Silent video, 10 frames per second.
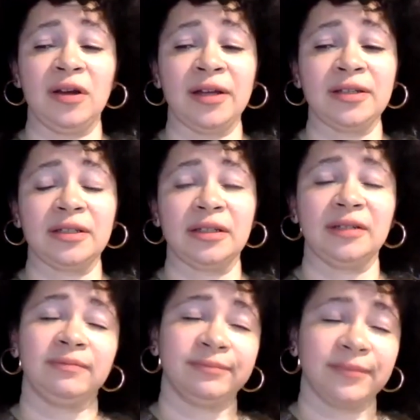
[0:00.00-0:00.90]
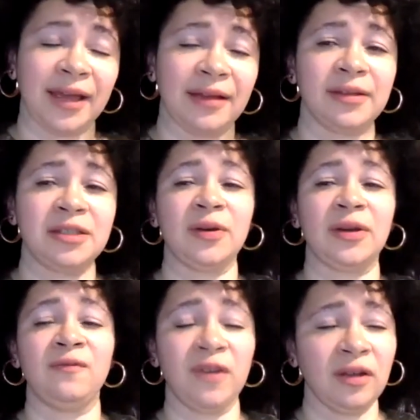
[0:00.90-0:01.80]
it
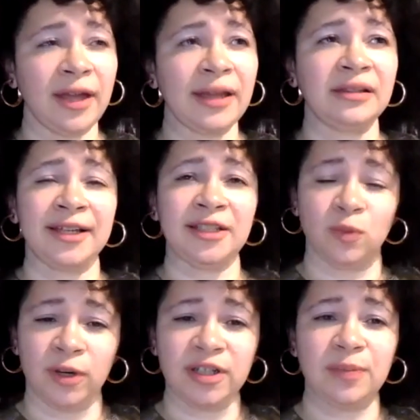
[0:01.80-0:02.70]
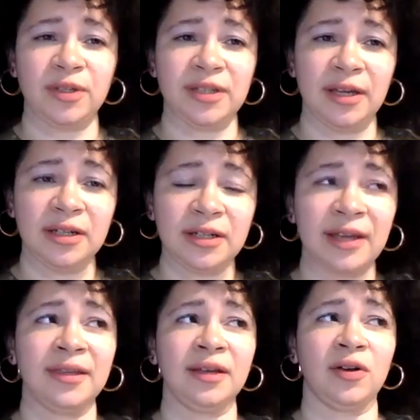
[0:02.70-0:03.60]
can feel like less work to present.
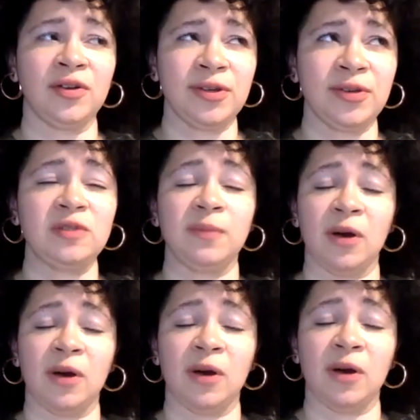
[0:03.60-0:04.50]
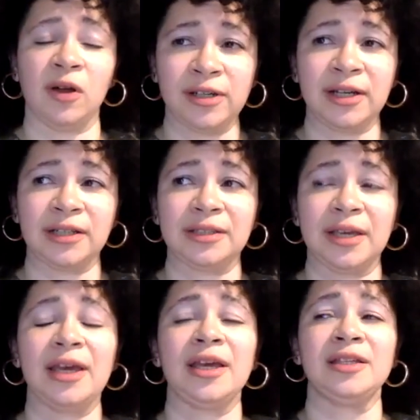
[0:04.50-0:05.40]
I think also smaller
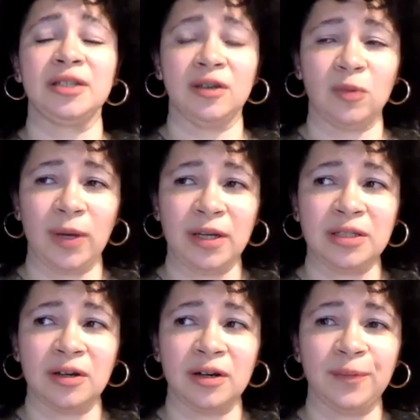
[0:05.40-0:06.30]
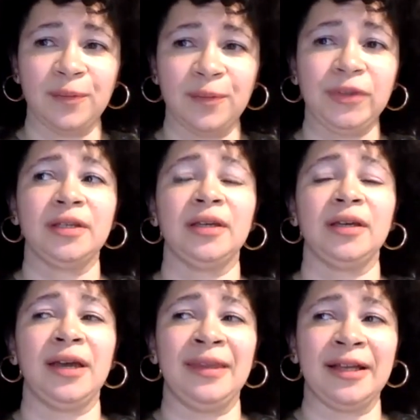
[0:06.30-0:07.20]
projects is a good way to start.
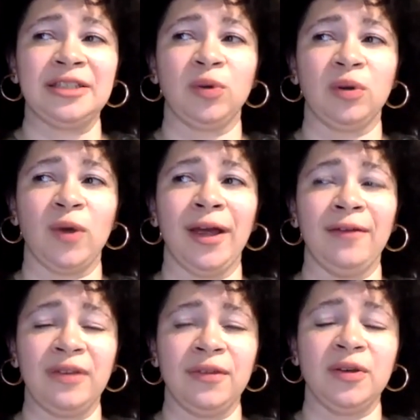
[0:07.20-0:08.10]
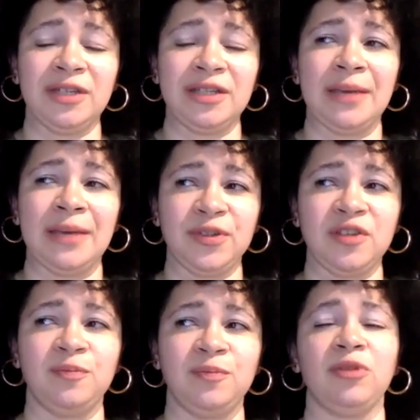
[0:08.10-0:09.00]
And that's sort of why I've given those
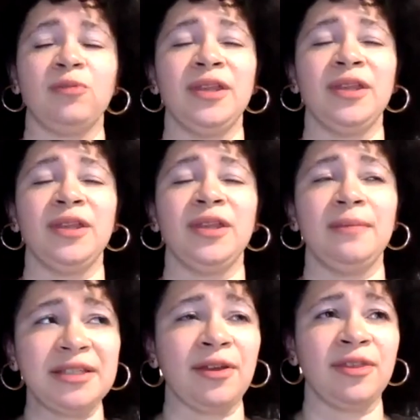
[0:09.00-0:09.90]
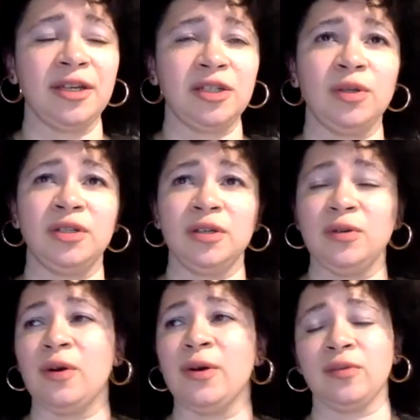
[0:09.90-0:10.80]
examples of both really big scale things you could
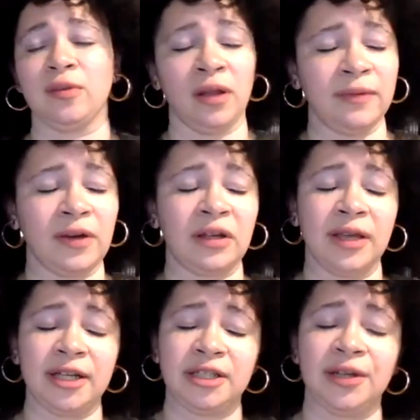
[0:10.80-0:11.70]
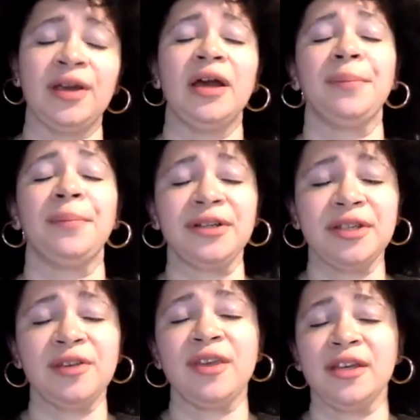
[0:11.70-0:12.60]
do going through all of your collection, but
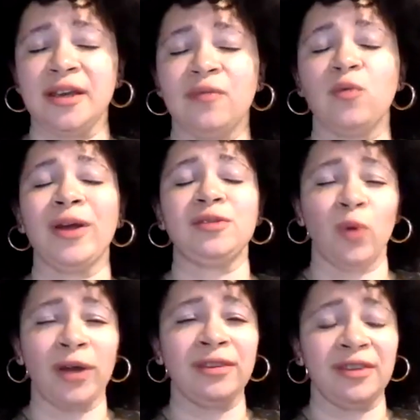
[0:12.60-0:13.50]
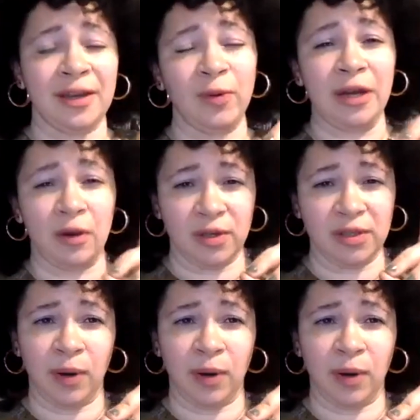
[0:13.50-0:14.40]
also thinking of what's one thing we know
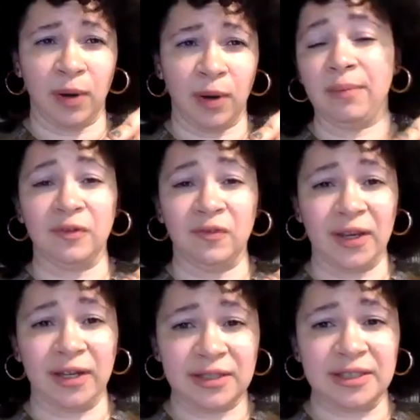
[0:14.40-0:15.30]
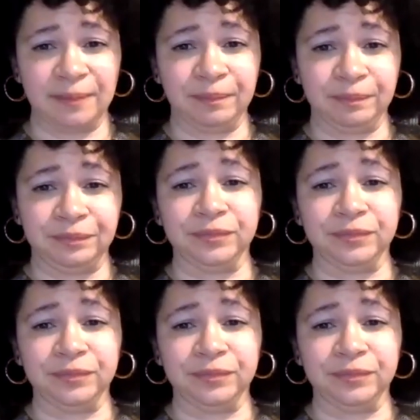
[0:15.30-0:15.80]
is a problem and could fix.